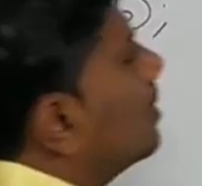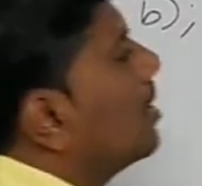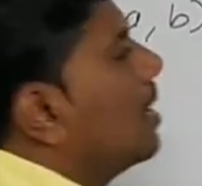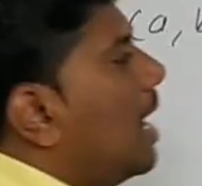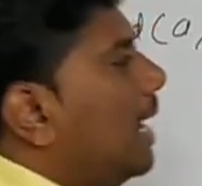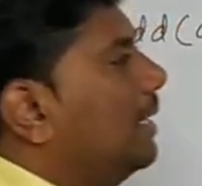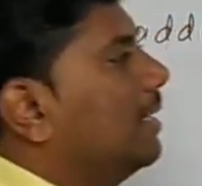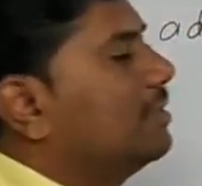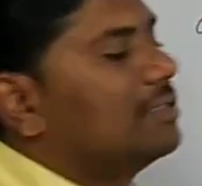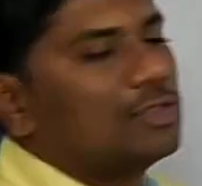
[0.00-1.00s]
the
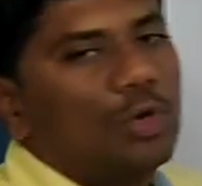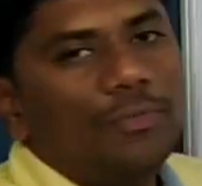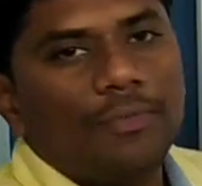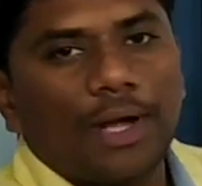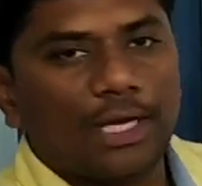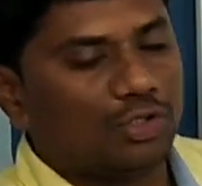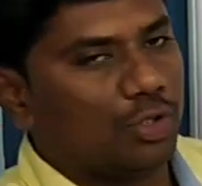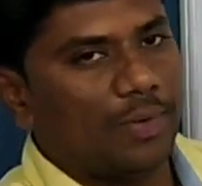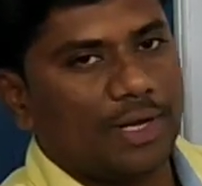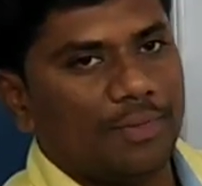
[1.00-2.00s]
addresses of
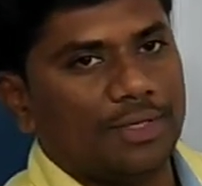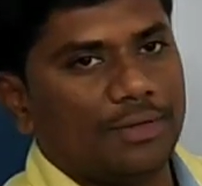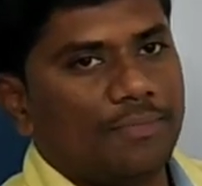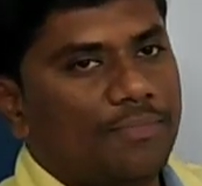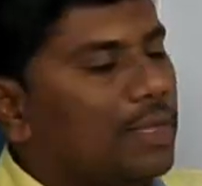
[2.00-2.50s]
actual parameter.